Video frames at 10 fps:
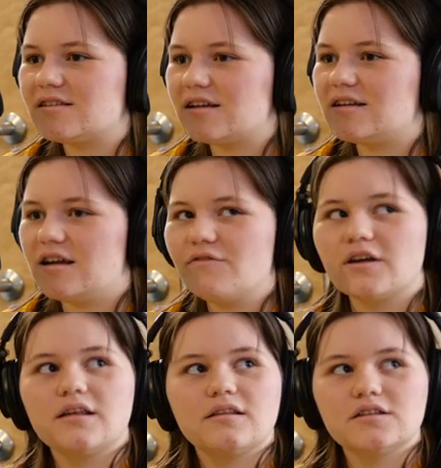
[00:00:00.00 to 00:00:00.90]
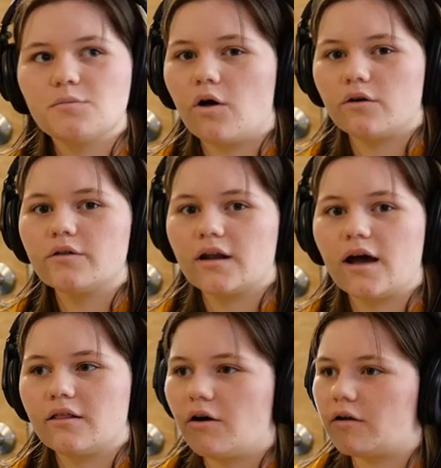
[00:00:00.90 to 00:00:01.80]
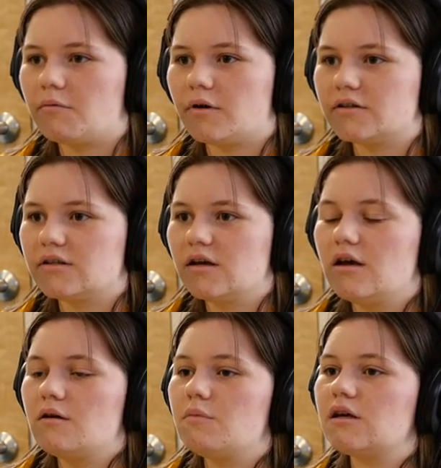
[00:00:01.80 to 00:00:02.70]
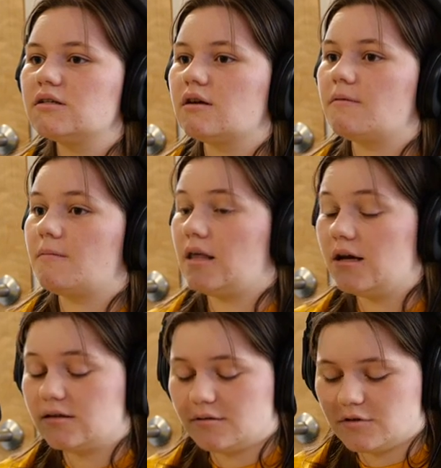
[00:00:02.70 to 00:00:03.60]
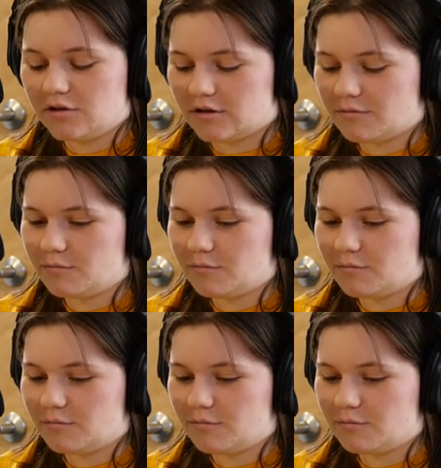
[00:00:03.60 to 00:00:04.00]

significantly smaller than I thought it was. Are you? Because yes, I'm sure.